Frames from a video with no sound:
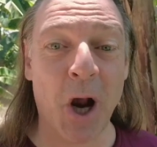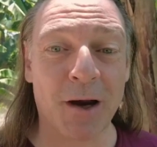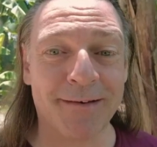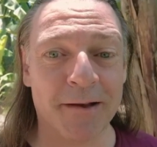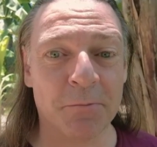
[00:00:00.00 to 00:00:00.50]
I
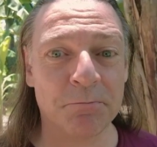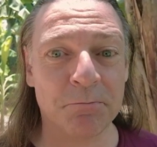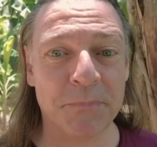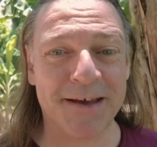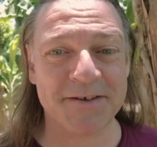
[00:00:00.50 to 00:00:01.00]
like them.
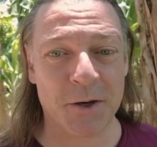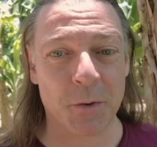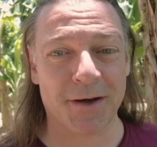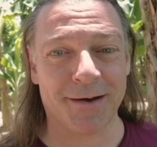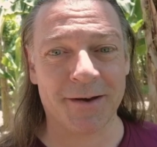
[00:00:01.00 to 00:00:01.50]
It's
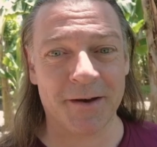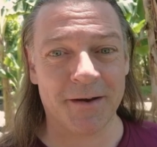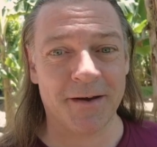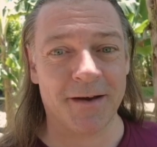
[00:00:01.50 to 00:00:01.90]
okay.